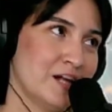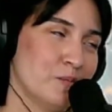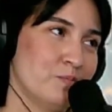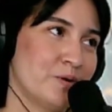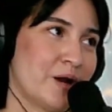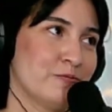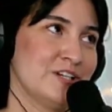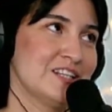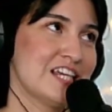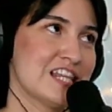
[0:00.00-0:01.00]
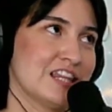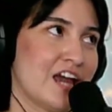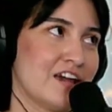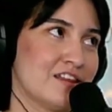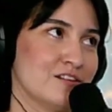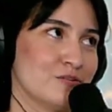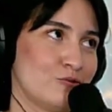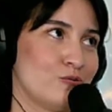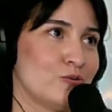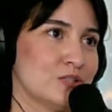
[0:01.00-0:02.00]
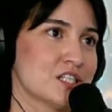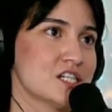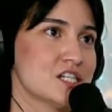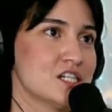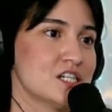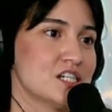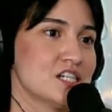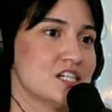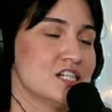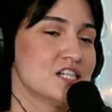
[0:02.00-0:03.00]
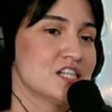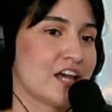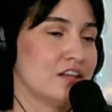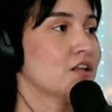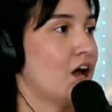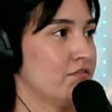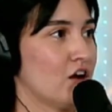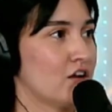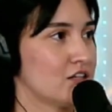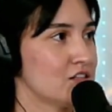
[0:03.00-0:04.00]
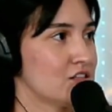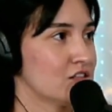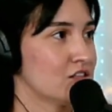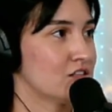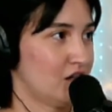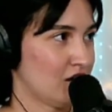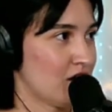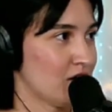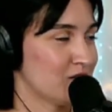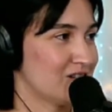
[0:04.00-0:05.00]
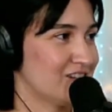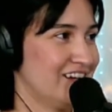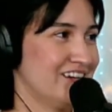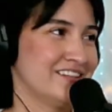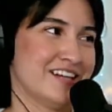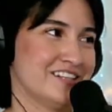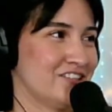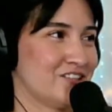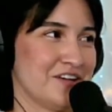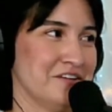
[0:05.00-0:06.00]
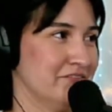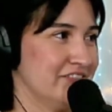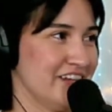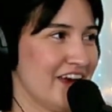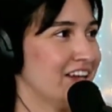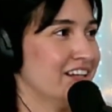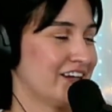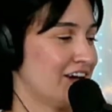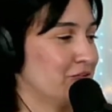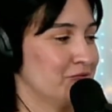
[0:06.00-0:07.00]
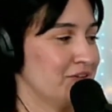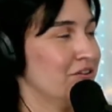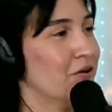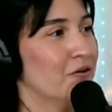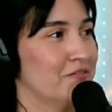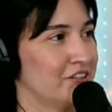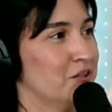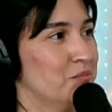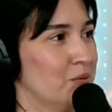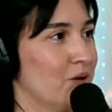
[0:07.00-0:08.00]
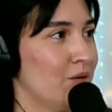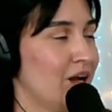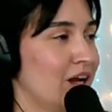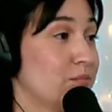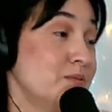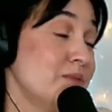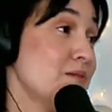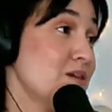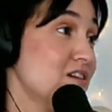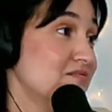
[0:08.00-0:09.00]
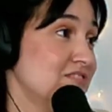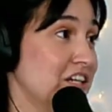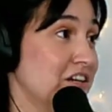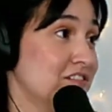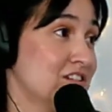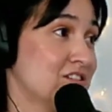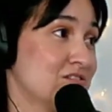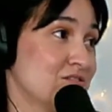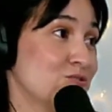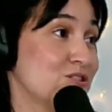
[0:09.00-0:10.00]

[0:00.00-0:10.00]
but I really like the old live audience sitcoms, and that's just kind of dead. I don't know if it could be brought back, but maybe, because old